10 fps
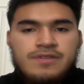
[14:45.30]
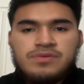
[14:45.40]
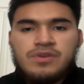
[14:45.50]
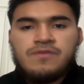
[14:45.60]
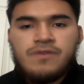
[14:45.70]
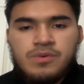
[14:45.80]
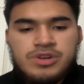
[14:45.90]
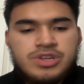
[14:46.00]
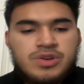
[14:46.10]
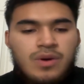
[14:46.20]
to look
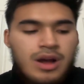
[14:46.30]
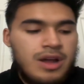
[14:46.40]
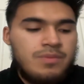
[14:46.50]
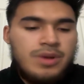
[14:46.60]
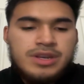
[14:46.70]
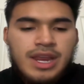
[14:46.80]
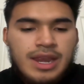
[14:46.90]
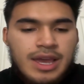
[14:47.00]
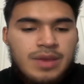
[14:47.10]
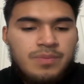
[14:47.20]
forward to on Monday
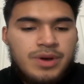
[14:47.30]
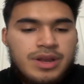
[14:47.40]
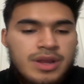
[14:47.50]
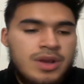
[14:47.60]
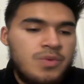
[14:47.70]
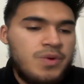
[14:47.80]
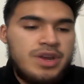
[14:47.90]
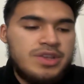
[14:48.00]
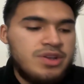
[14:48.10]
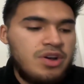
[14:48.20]
night, but we're
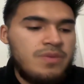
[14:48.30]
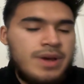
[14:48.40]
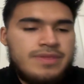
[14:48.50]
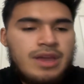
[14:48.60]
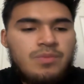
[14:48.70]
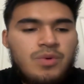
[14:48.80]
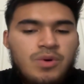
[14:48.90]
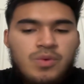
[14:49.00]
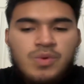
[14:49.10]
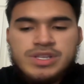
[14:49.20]
going to talk about that
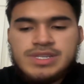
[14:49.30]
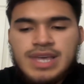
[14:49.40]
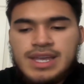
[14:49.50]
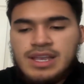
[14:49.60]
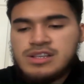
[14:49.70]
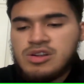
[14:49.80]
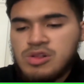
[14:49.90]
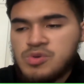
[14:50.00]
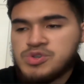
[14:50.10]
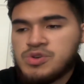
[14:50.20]
more once that gets
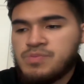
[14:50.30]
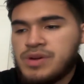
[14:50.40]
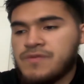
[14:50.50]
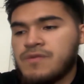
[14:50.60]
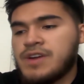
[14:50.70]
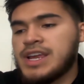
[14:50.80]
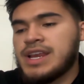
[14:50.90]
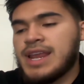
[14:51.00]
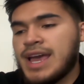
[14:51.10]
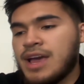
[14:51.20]
closer. But for right
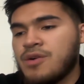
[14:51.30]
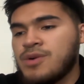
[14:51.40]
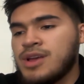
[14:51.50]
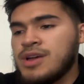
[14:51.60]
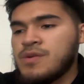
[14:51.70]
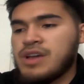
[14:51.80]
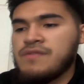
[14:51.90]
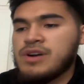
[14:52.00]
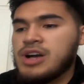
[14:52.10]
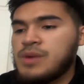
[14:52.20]
now, we
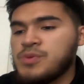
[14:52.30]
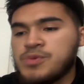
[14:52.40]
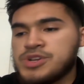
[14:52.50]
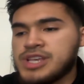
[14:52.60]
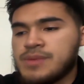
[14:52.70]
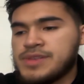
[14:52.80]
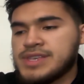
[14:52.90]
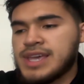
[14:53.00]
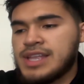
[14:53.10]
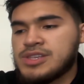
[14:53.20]
have a couple more segments
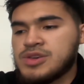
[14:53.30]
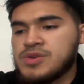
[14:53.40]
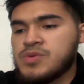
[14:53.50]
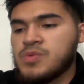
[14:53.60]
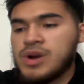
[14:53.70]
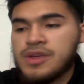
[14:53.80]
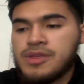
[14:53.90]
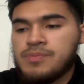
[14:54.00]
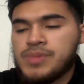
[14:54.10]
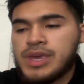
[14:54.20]
to get to, one of
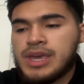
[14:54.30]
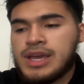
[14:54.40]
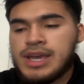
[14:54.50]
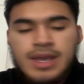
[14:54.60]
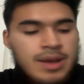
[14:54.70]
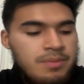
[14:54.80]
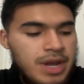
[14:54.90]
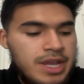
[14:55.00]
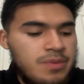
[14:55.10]
them being Micah